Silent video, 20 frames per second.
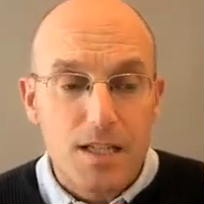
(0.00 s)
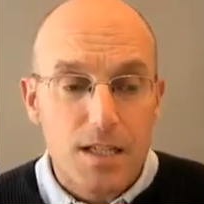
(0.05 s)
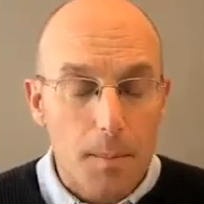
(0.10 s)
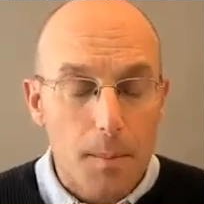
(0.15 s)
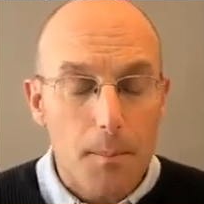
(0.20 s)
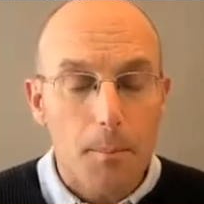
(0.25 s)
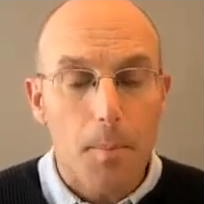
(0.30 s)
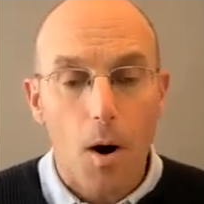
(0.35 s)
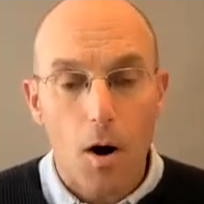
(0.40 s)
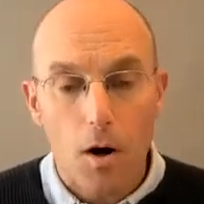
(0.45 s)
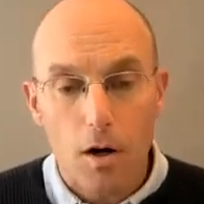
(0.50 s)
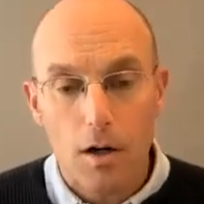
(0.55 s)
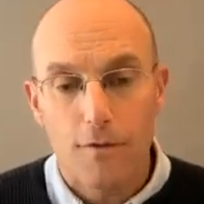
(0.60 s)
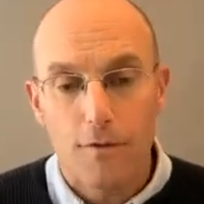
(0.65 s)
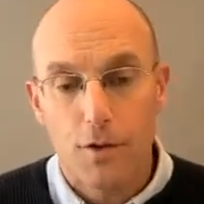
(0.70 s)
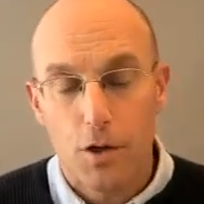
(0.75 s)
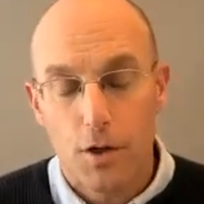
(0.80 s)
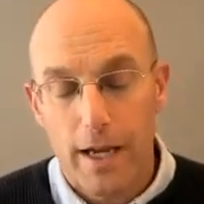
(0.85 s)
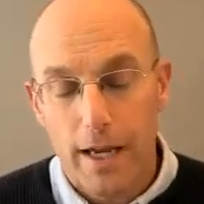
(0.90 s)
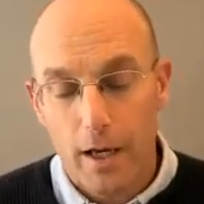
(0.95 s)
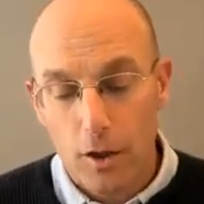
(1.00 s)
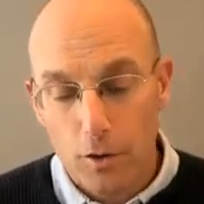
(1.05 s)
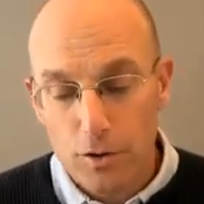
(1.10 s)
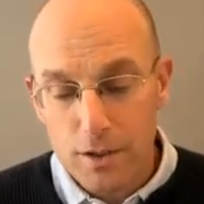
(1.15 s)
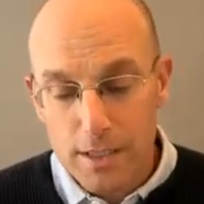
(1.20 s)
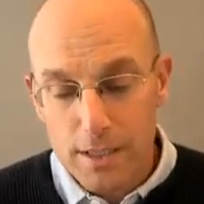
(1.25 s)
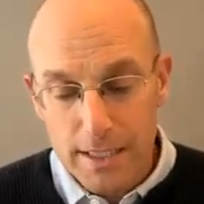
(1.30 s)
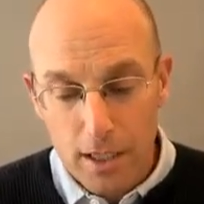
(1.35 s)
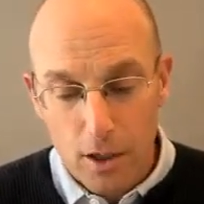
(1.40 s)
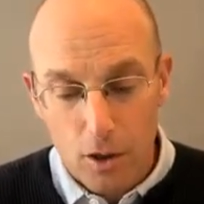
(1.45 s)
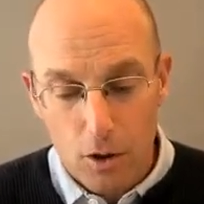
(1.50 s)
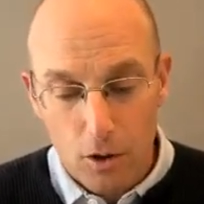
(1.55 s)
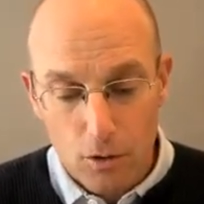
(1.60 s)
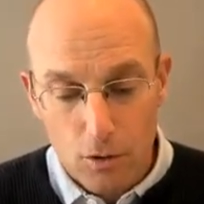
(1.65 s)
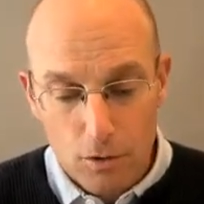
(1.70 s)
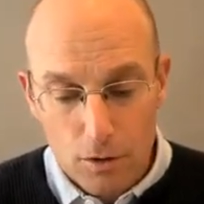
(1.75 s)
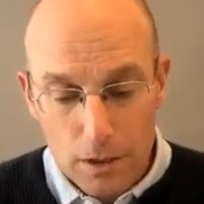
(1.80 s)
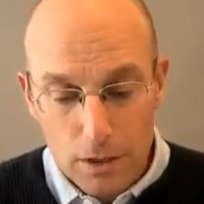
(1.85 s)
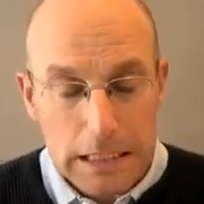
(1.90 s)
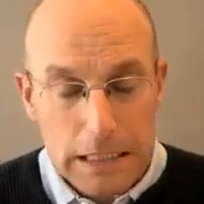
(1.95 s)
some part of your
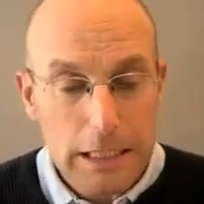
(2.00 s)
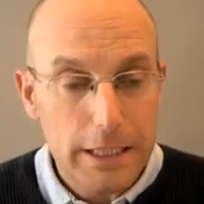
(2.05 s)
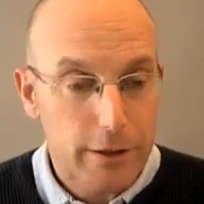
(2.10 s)
LDL